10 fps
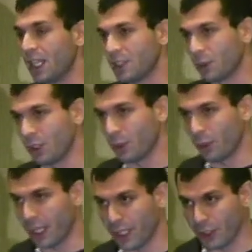So in a
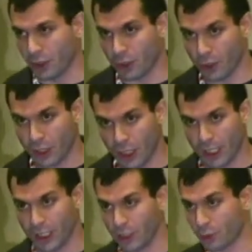way, you're
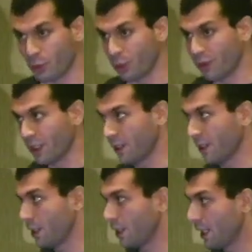kind of removing
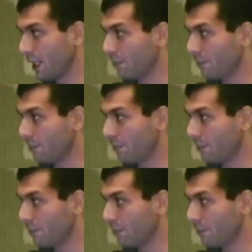the